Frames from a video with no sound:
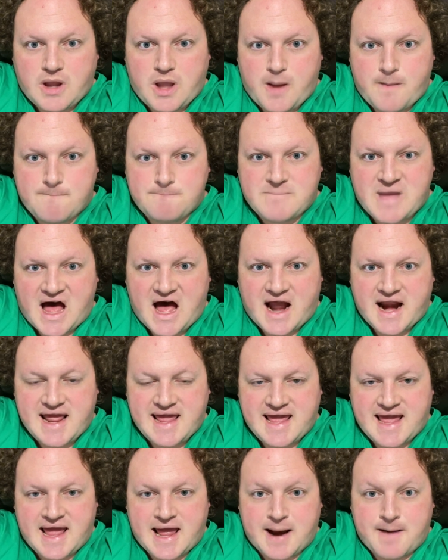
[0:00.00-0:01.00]

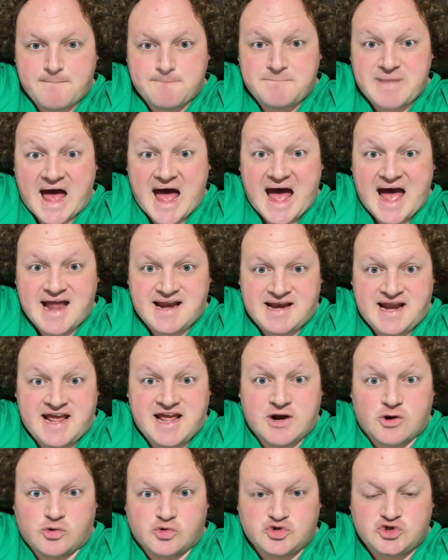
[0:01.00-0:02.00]
body in pine
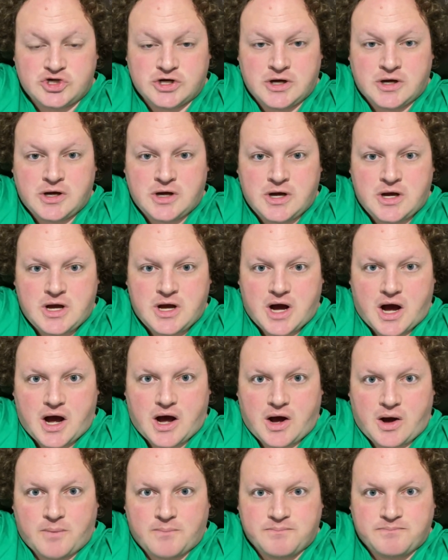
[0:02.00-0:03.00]
needles.
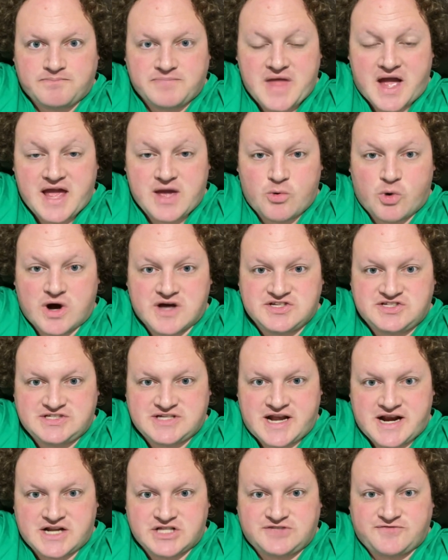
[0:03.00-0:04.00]
Now, he was
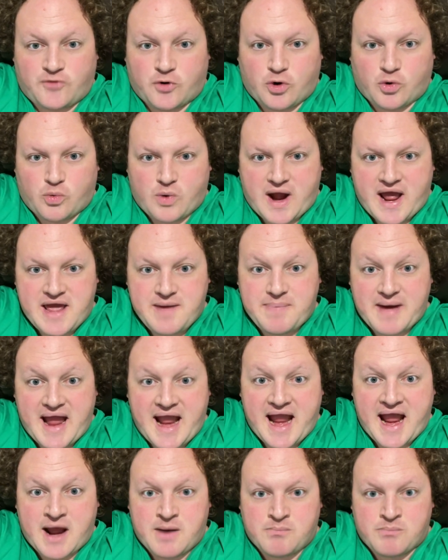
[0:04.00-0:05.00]
sentenced for rape
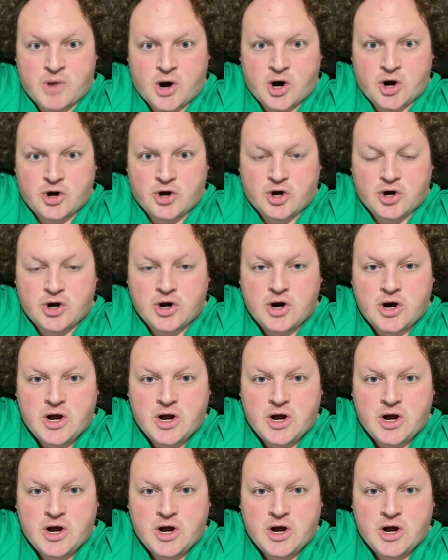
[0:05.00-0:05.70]
and murder